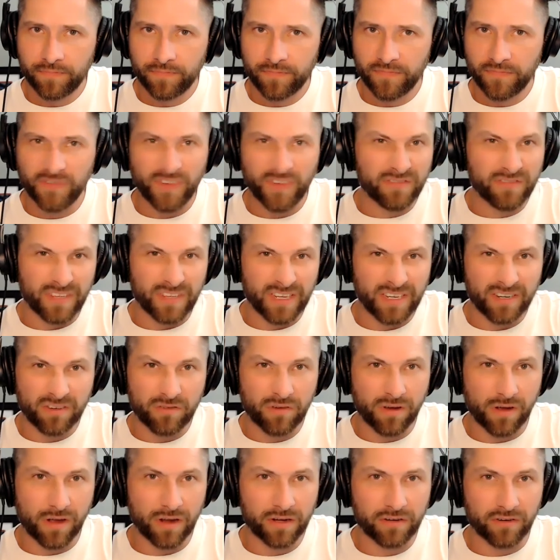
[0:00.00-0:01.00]
50 to
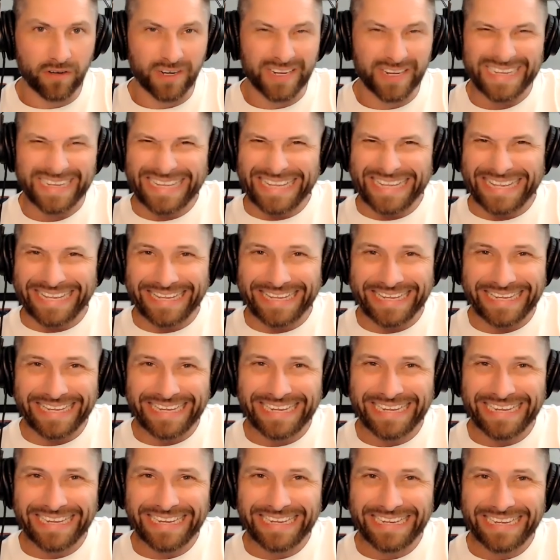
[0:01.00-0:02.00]
100,
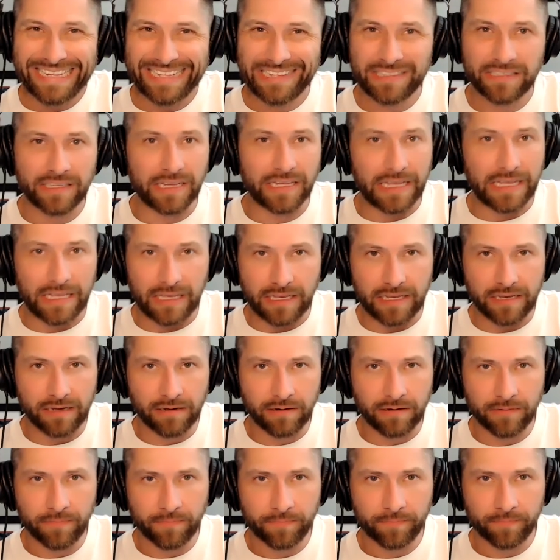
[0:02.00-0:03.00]
easy,
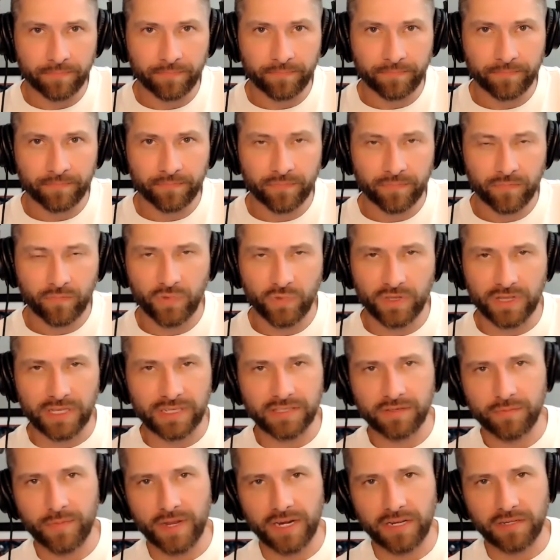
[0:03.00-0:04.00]
with
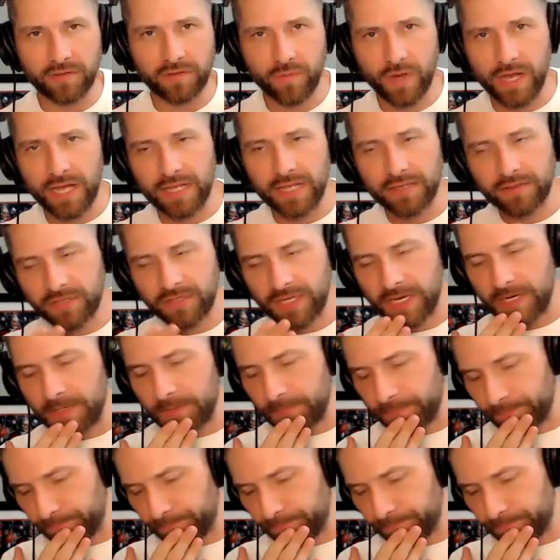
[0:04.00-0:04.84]
this many spots. So